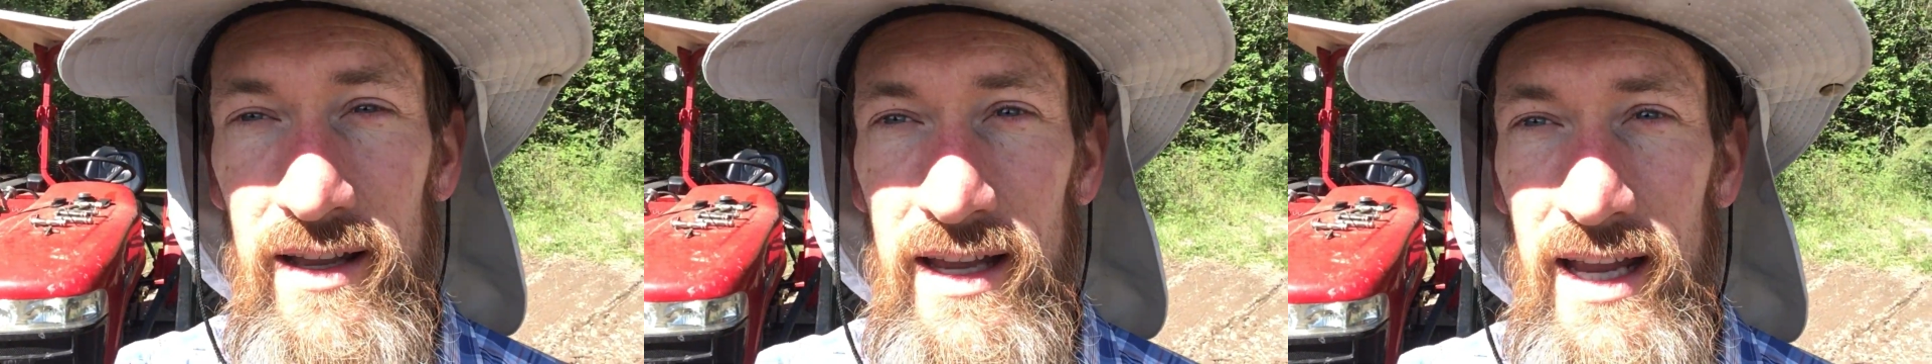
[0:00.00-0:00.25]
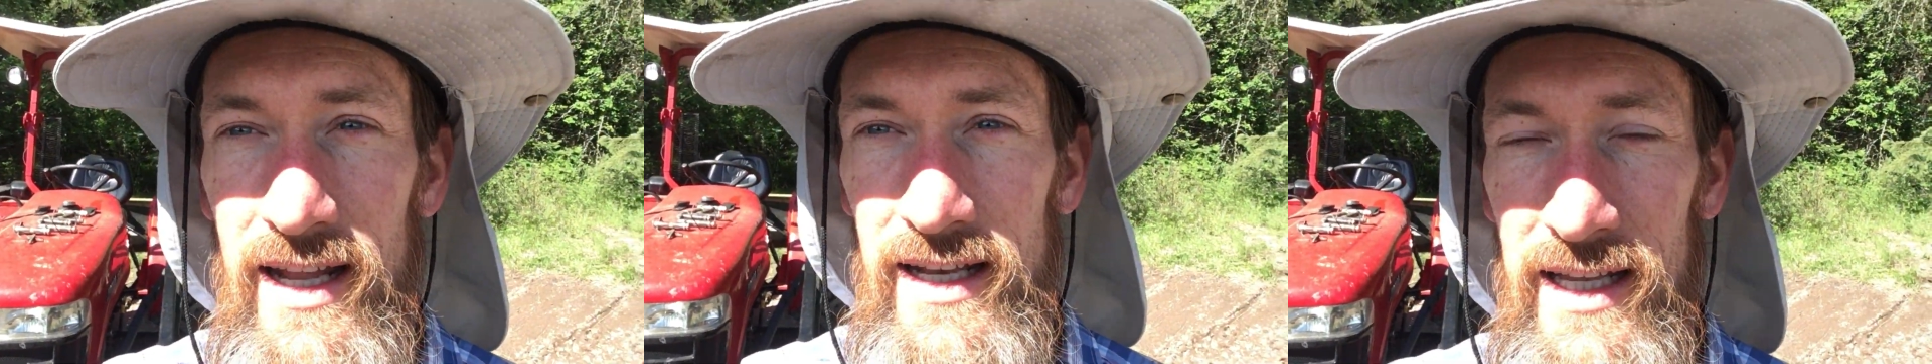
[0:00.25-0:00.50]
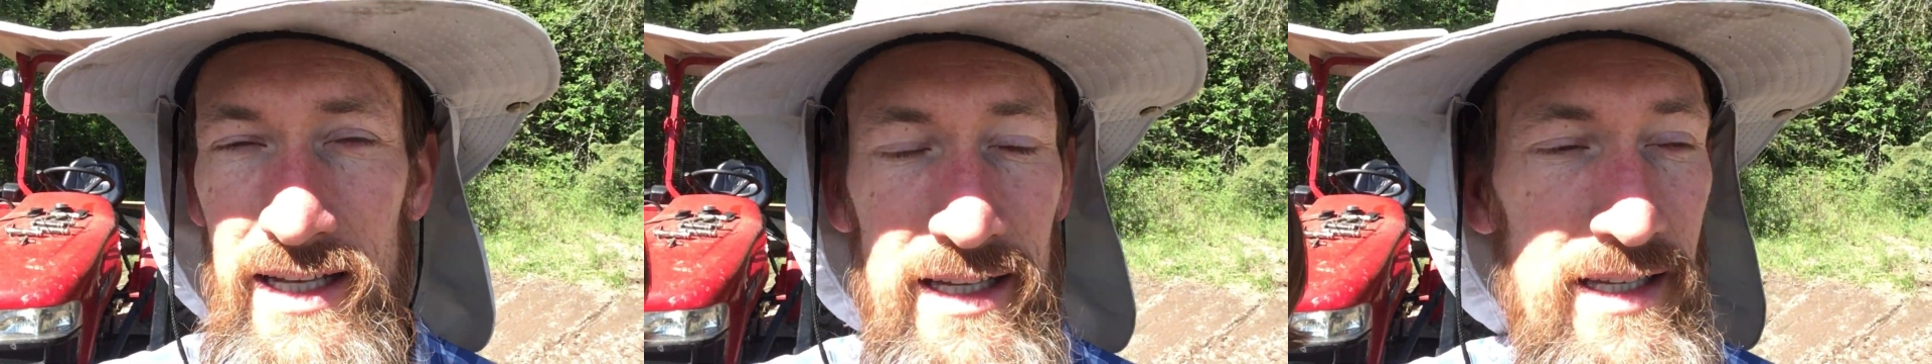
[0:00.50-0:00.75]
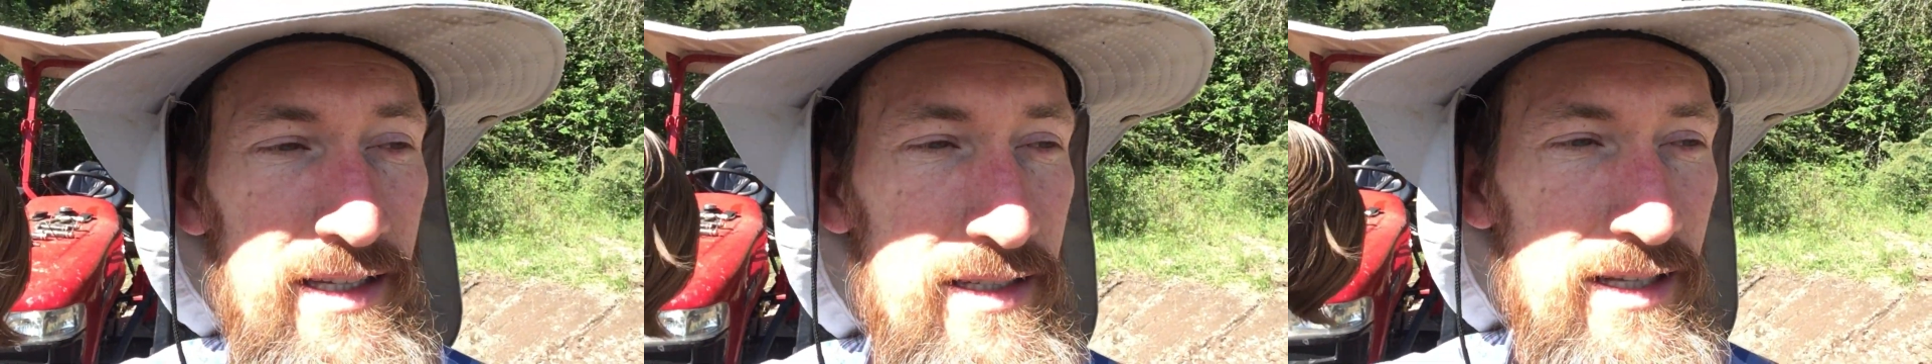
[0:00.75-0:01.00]
and it
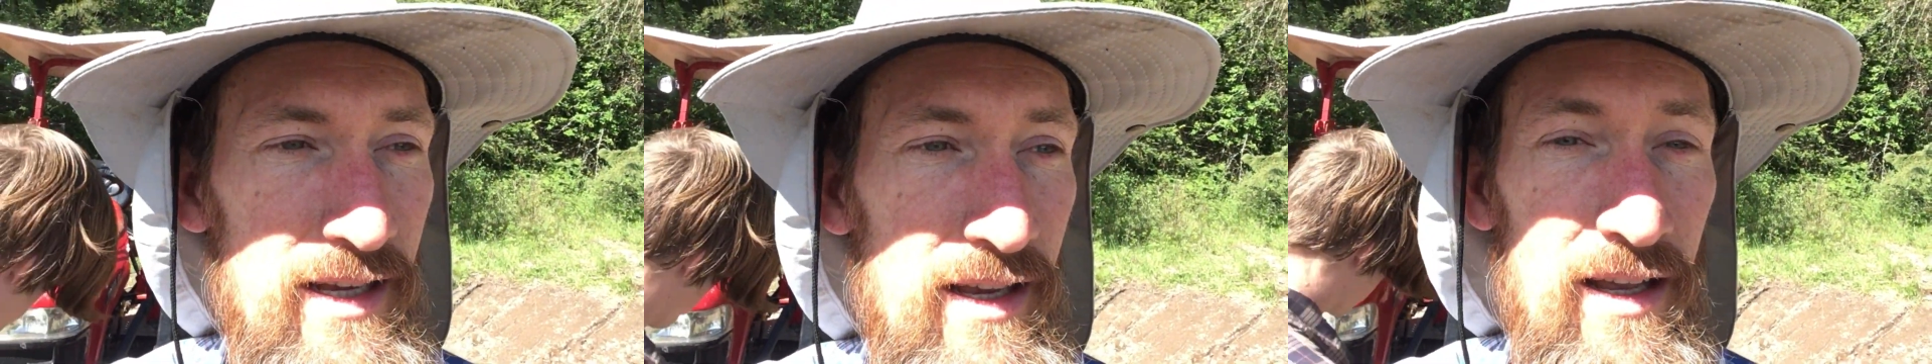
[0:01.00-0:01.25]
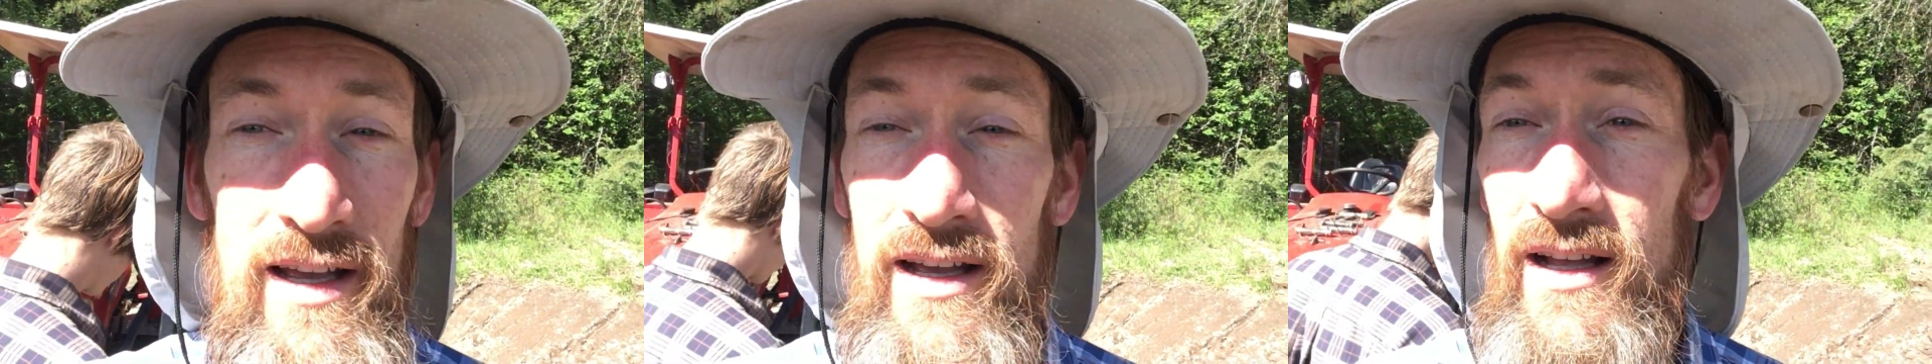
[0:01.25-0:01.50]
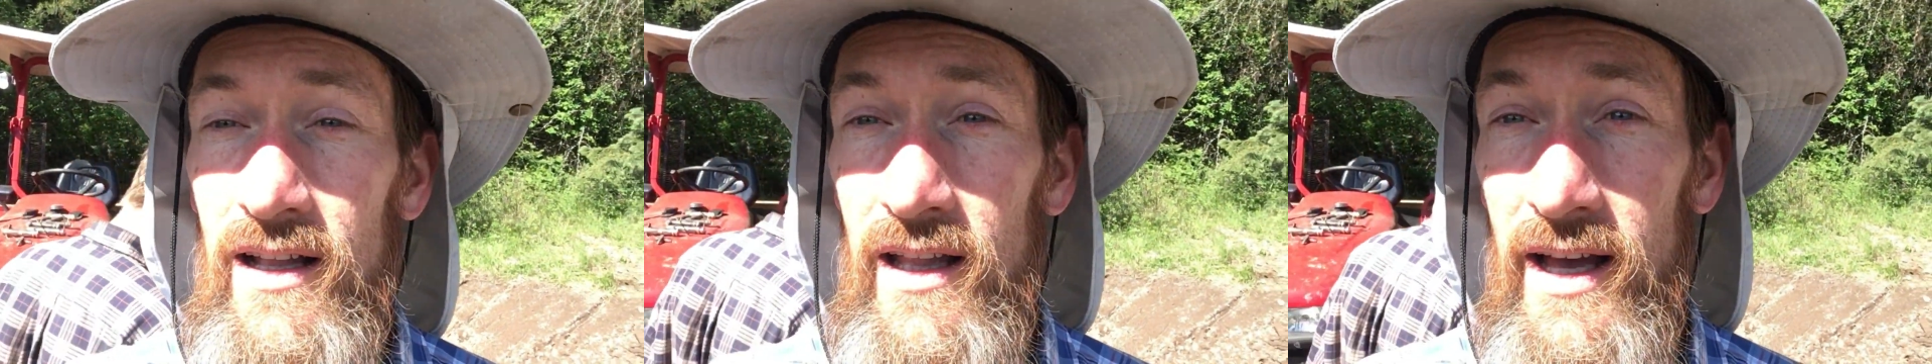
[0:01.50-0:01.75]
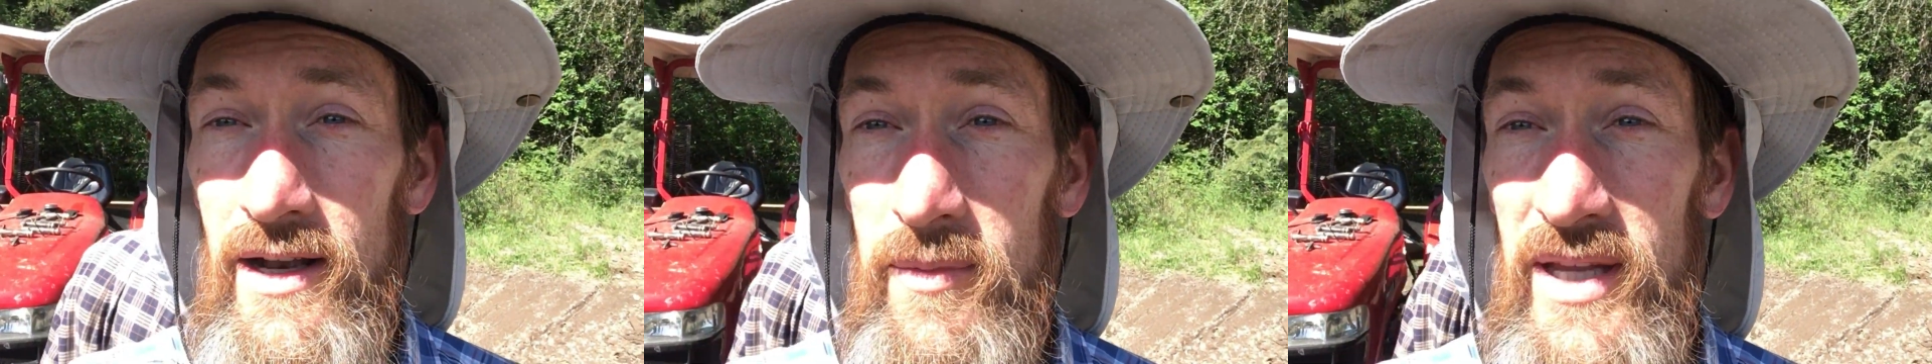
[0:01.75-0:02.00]
is a lot of